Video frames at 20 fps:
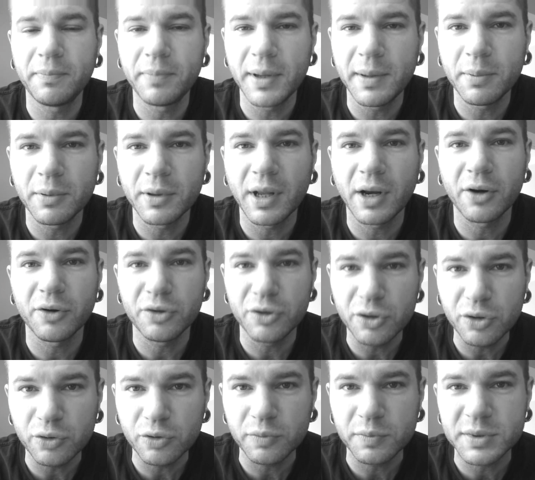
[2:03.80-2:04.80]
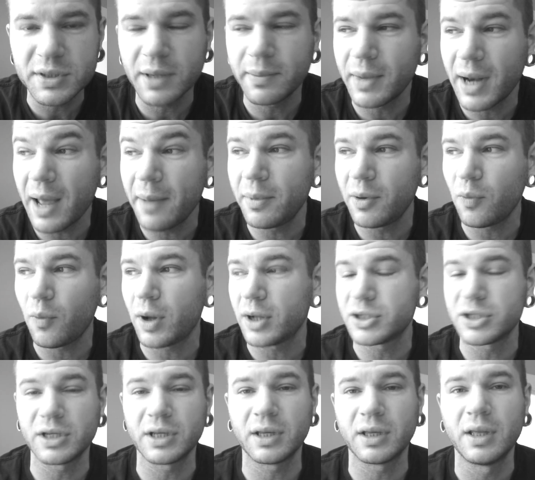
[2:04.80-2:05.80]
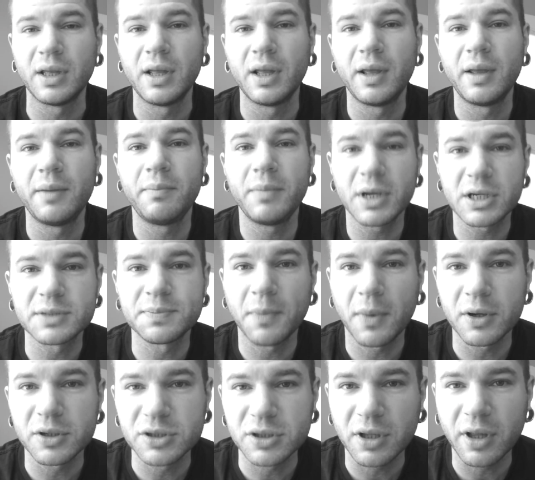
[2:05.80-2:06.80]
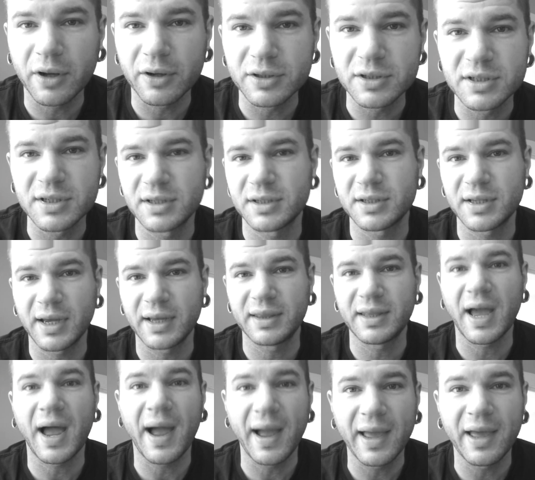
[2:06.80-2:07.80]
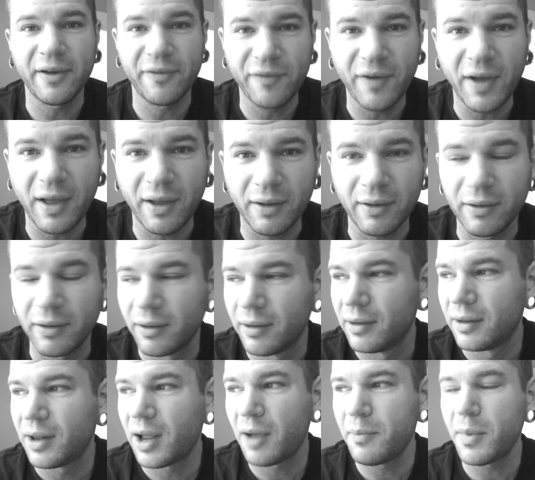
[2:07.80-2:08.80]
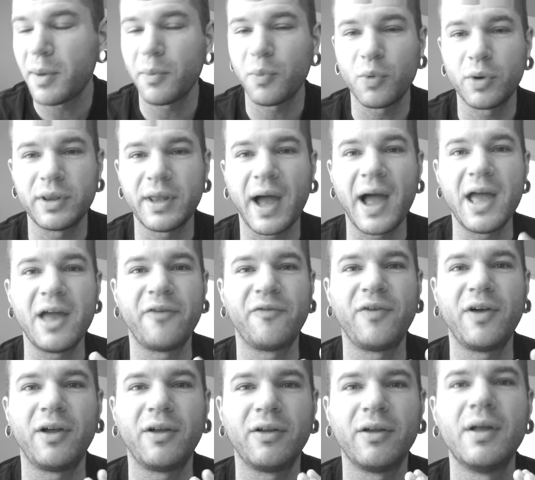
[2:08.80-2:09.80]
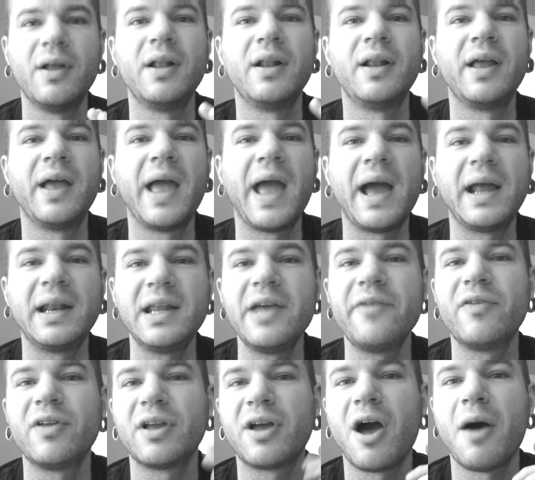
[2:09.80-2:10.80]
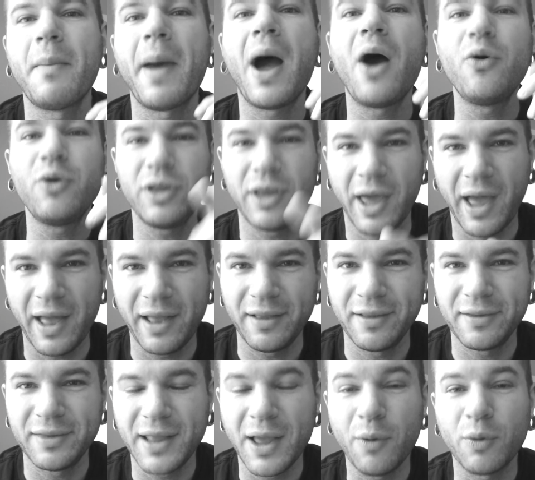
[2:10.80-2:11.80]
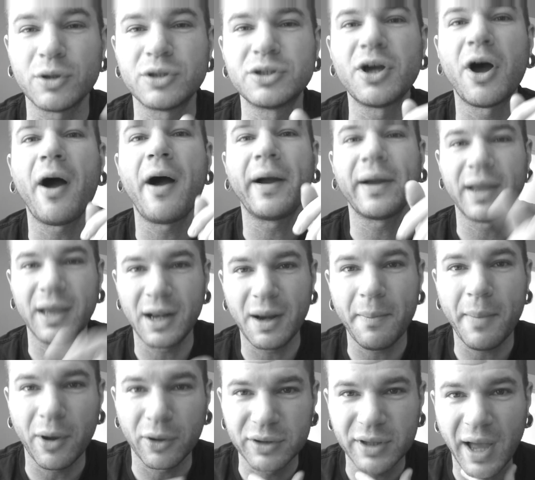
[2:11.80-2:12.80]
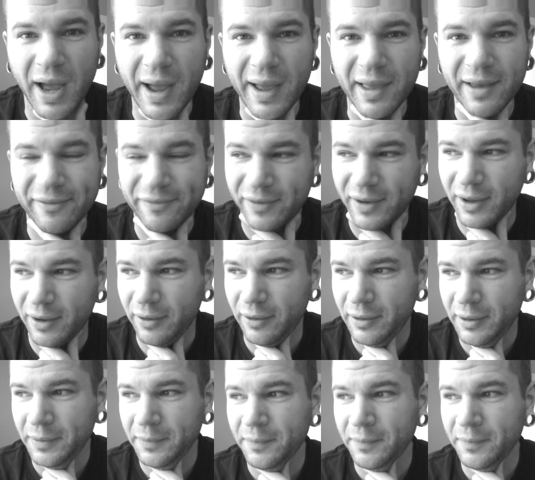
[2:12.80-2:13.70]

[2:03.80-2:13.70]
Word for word: people that are noobs. I mean, I've been watching mixed martial arts since like the IFL. I remember when the IFL hadn't even come out yet. They were talking about the IFL,